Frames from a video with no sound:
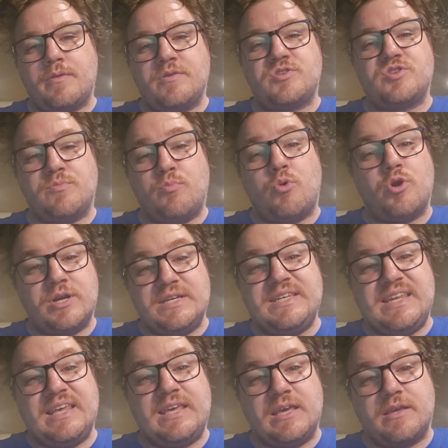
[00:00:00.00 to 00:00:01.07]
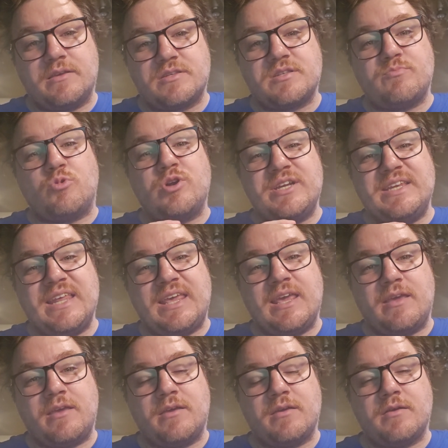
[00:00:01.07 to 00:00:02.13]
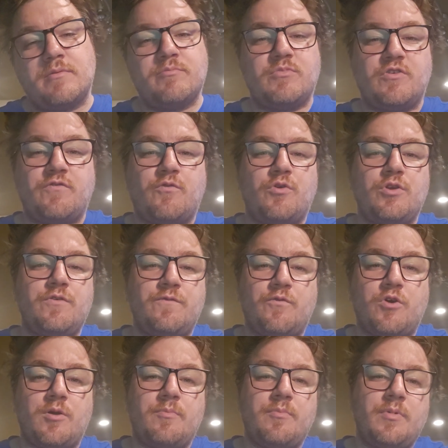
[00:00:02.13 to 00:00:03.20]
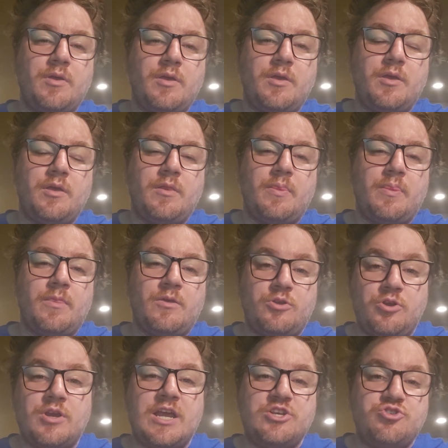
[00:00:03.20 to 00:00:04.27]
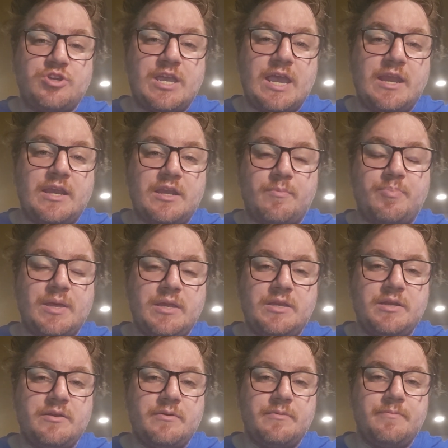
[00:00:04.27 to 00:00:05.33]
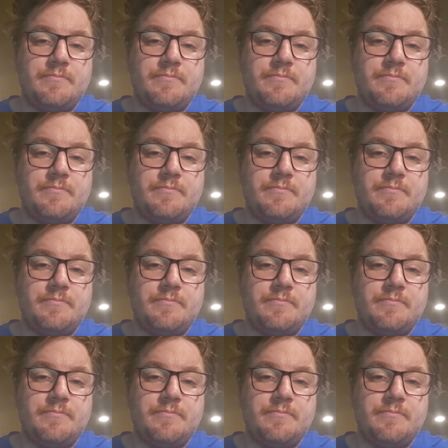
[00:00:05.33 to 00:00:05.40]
some more digging before you form your educated opinion.